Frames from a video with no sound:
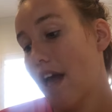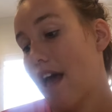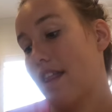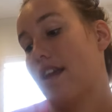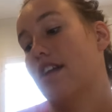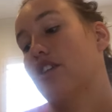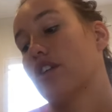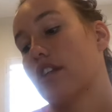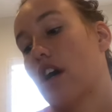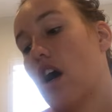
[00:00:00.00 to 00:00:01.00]
and then I
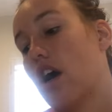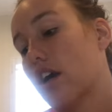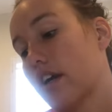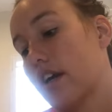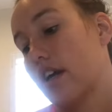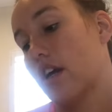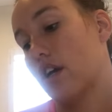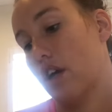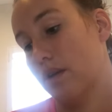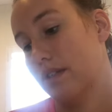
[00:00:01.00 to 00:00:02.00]
took the arc
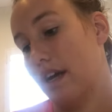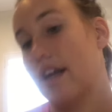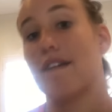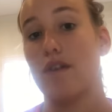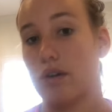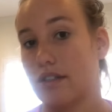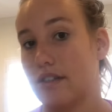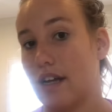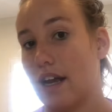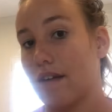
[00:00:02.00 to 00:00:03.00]
cosine, and of course
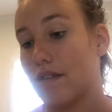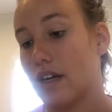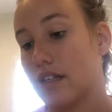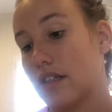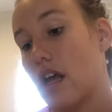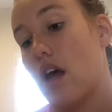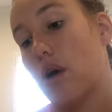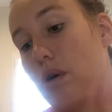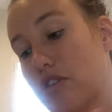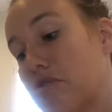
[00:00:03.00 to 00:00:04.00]
it's negative because
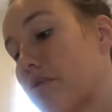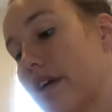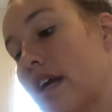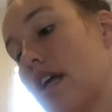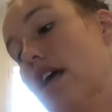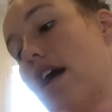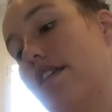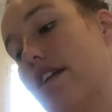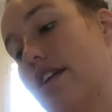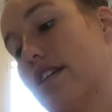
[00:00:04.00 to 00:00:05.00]
quadrant 3, and
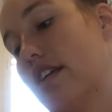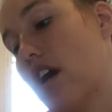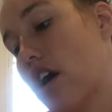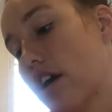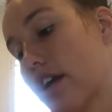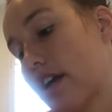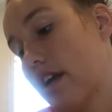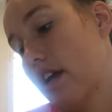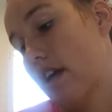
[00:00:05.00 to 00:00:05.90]
then I did arc